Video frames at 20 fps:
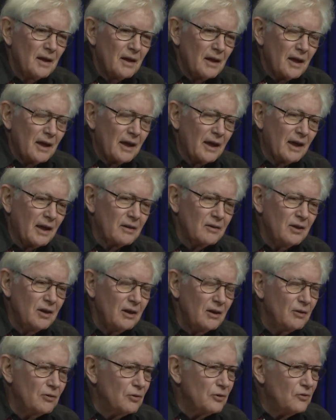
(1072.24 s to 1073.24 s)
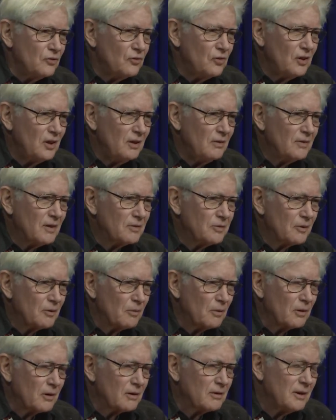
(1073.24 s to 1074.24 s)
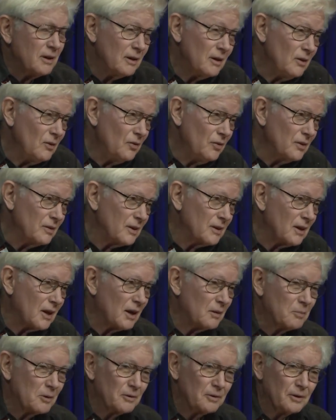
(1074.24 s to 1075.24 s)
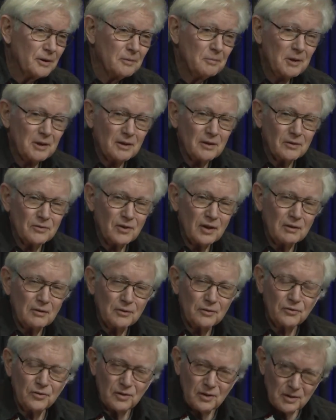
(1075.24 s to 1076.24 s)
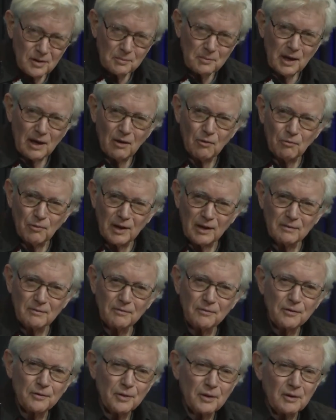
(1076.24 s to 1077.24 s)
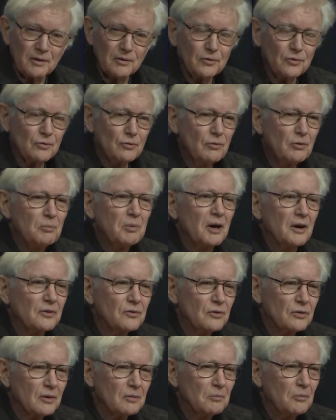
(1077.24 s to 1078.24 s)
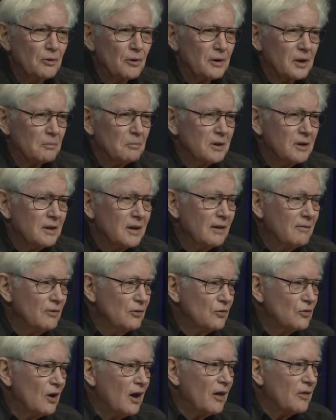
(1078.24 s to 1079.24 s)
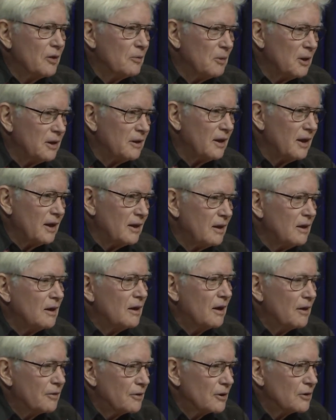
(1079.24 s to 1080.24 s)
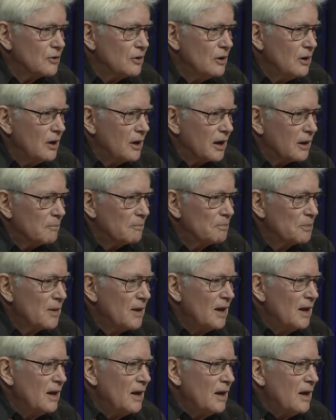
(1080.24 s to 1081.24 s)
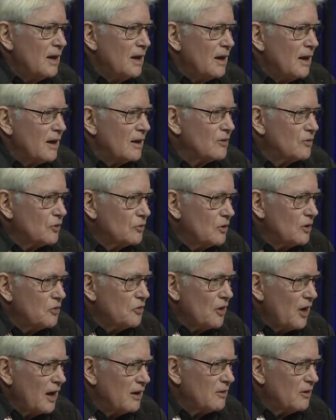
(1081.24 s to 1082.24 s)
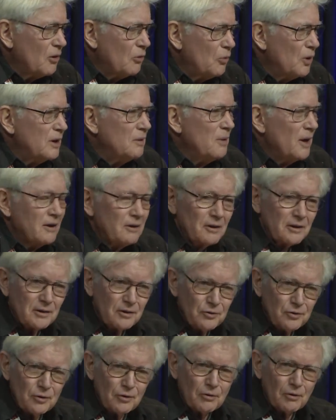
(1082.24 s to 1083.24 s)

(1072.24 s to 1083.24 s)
and he could see that there were kids in the neighborhood because he could see them out waiting for the school bus in the morning, but he never saw them at any other time. And so he thought, oh, what am I going to do?